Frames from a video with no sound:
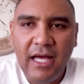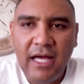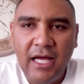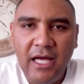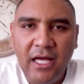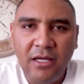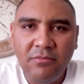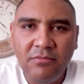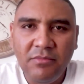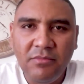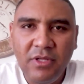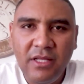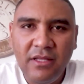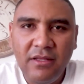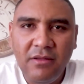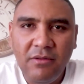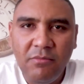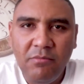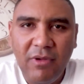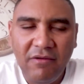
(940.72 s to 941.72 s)
Um,
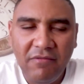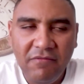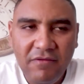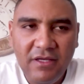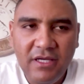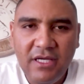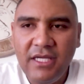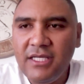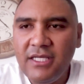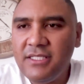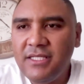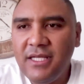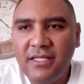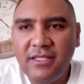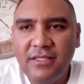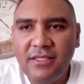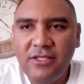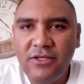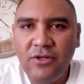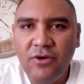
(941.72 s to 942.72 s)
my fear is
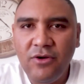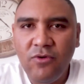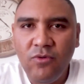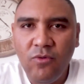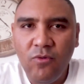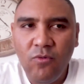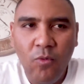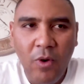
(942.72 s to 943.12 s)
that, you know,